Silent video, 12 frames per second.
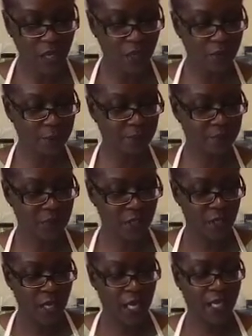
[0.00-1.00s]

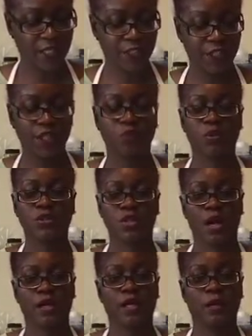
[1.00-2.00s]
And again, we're
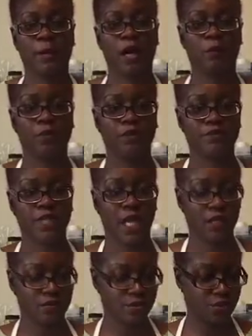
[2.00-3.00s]
talking about beef
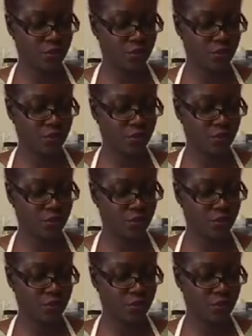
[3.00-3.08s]
tallow.